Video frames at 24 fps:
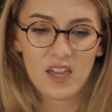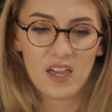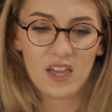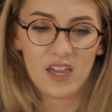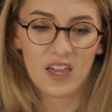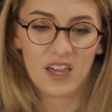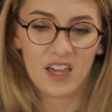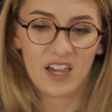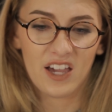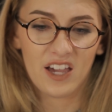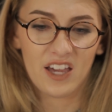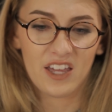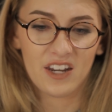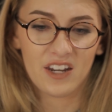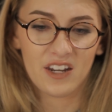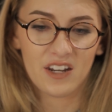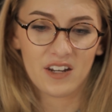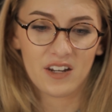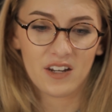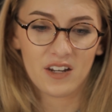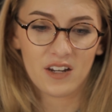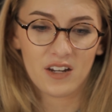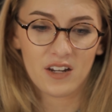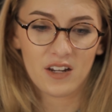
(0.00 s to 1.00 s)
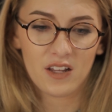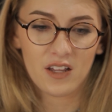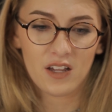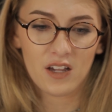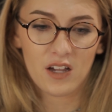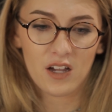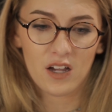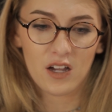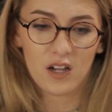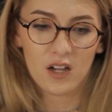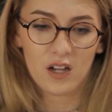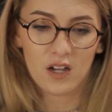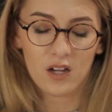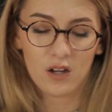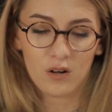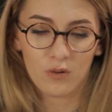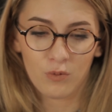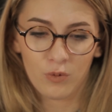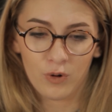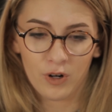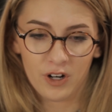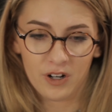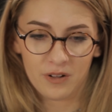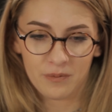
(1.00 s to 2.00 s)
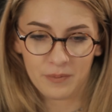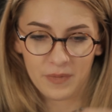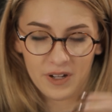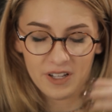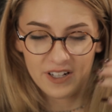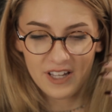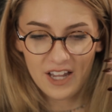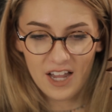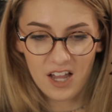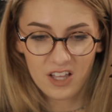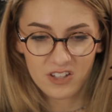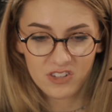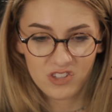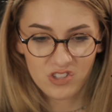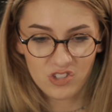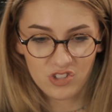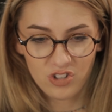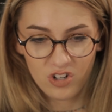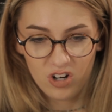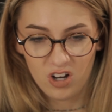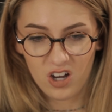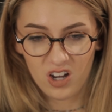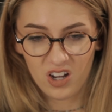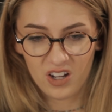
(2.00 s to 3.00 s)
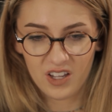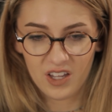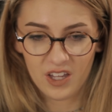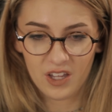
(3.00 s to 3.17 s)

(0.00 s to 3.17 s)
And we're in my dad's truck,